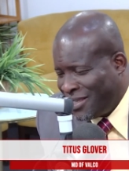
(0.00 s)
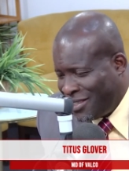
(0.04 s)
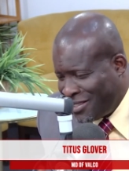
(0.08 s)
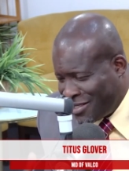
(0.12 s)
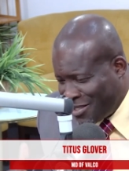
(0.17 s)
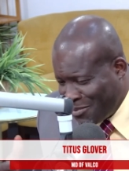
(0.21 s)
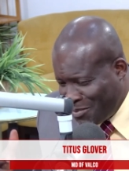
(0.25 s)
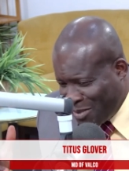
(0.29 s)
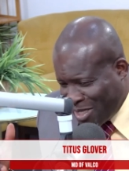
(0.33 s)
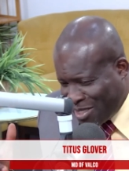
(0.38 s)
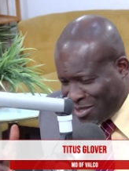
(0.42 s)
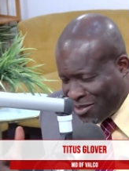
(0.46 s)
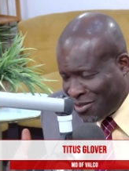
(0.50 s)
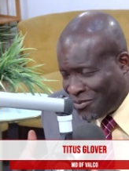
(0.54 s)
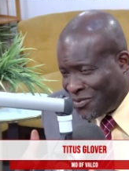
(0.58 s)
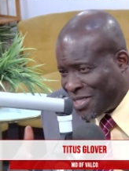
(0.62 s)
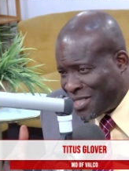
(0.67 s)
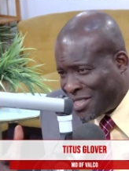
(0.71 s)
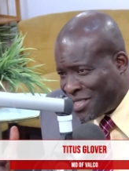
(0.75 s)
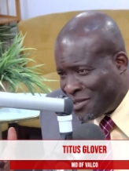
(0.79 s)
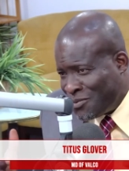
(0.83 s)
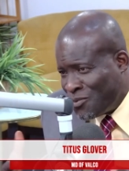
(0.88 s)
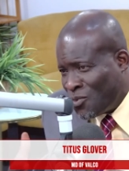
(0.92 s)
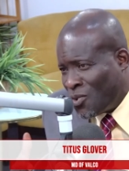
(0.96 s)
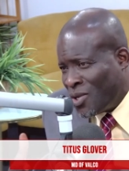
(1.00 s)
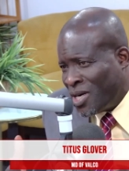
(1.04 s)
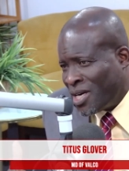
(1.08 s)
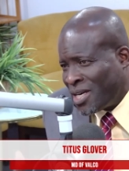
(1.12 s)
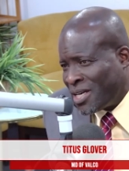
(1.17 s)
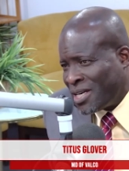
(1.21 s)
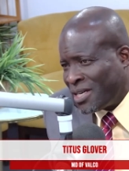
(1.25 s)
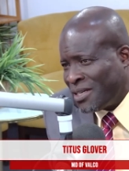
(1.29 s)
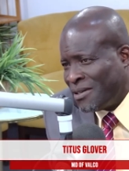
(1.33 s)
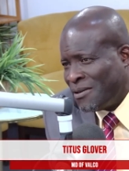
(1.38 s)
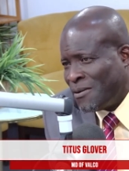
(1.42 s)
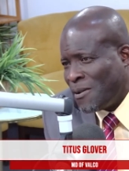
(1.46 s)
It's a At matter all. of a teamwork
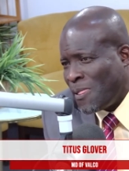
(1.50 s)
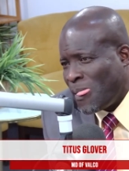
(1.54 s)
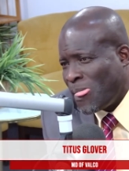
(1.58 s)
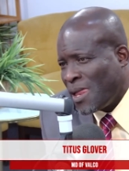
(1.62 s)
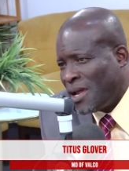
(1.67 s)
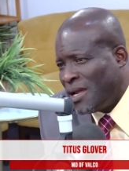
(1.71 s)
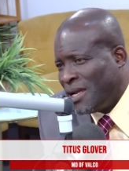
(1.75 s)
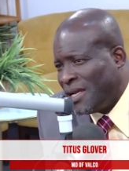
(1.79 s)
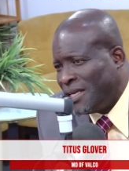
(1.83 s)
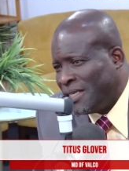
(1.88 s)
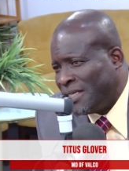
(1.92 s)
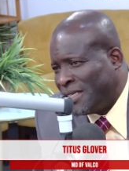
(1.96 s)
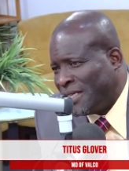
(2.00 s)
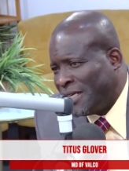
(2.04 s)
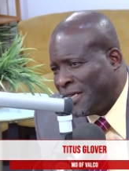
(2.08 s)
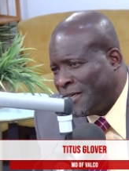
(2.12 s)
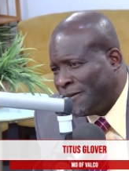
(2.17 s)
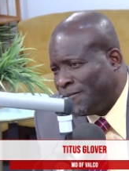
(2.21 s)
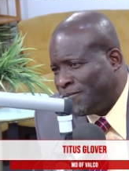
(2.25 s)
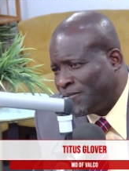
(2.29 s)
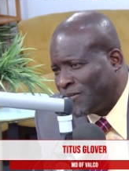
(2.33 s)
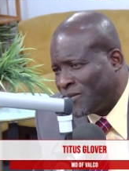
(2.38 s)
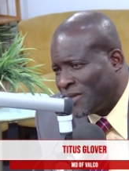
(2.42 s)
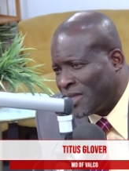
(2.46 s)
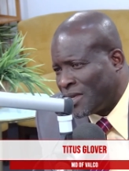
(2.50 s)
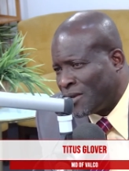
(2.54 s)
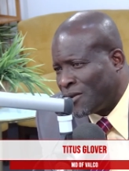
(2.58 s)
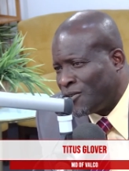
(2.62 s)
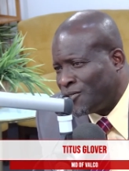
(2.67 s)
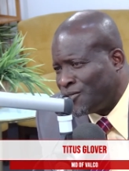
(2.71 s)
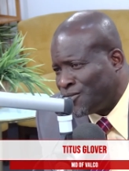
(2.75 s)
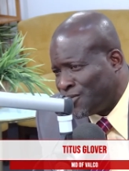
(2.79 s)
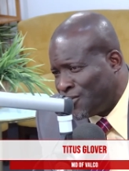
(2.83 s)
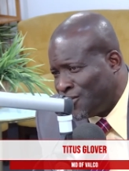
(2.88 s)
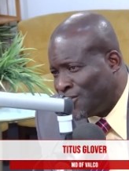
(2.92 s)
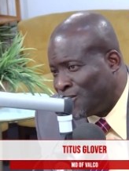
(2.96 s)
mm. and um,
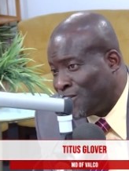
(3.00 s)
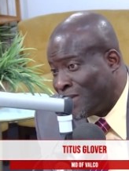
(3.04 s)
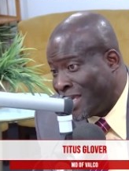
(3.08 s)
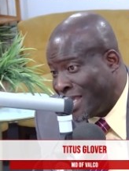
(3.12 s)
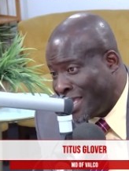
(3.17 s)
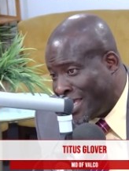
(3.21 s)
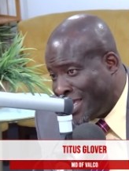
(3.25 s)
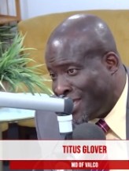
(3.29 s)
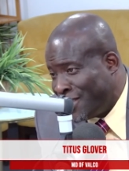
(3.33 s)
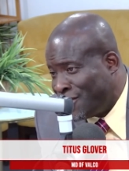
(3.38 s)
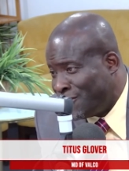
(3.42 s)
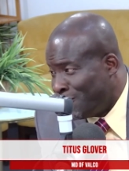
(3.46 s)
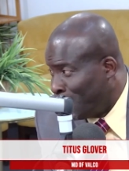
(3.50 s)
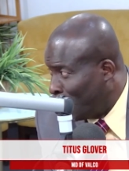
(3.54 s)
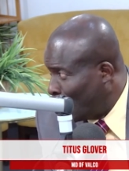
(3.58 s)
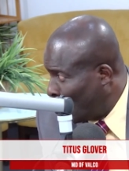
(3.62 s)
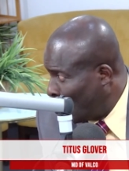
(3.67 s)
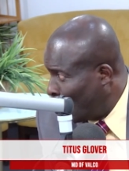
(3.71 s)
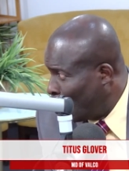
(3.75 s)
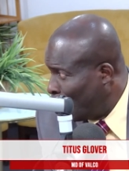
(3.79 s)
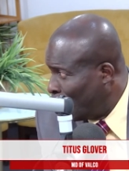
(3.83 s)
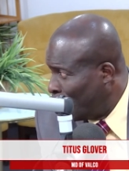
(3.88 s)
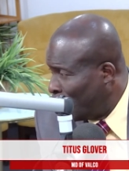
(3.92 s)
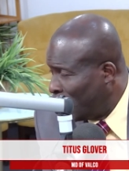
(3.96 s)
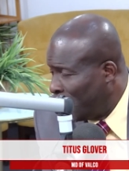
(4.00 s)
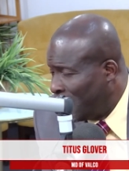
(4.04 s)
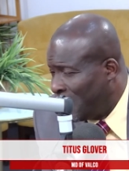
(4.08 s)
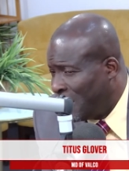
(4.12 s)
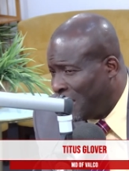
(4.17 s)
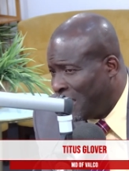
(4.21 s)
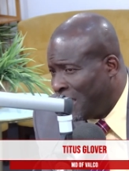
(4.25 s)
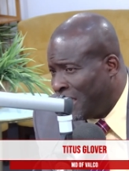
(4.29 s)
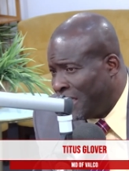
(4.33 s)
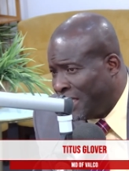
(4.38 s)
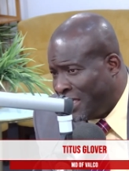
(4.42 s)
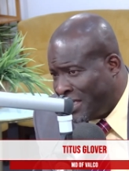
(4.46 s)
continue to engage more
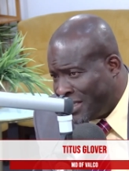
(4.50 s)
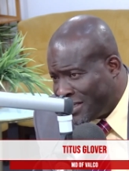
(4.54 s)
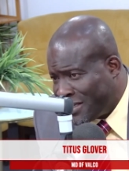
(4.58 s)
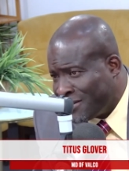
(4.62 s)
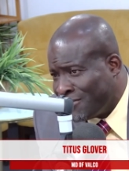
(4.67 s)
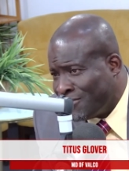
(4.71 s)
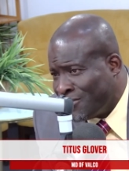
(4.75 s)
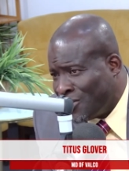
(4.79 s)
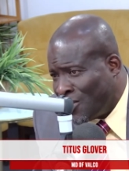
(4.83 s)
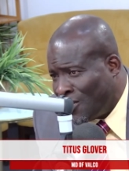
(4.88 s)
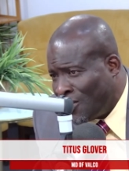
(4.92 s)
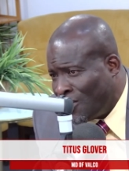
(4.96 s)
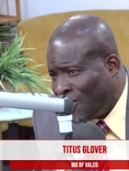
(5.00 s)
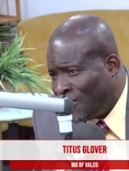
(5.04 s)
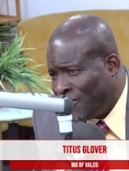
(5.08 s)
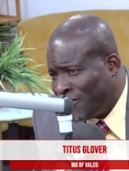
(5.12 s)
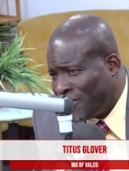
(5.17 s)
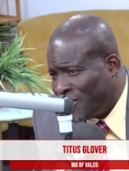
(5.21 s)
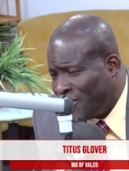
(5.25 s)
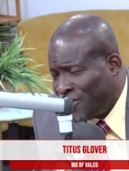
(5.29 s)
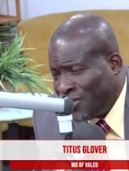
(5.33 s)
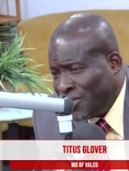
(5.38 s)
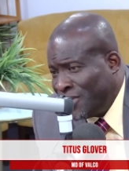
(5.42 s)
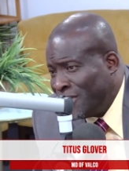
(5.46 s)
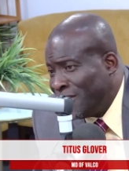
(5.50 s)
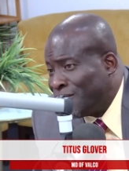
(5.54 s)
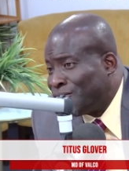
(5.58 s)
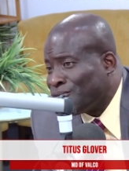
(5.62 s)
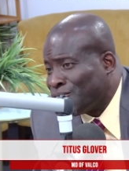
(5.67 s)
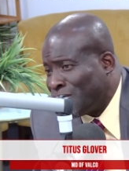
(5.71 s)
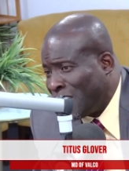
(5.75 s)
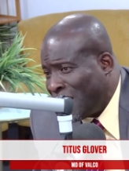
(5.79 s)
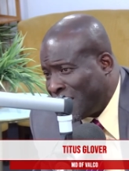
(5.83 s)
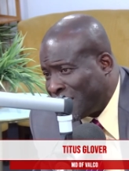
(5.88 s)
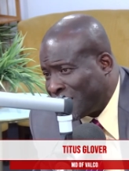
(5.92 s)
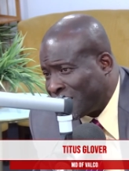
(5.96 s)
mm. and listen more. You don't need
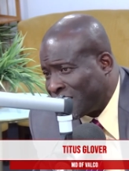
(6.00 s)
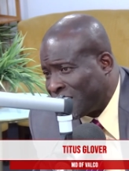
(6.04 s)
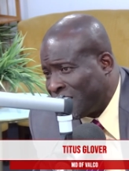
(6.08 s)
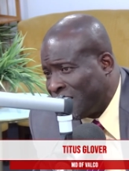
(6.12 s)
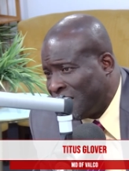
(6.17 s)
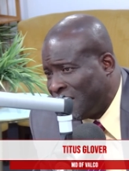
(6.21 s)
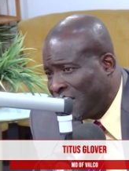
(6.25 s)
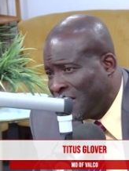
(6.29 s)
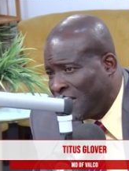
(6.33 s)
to rush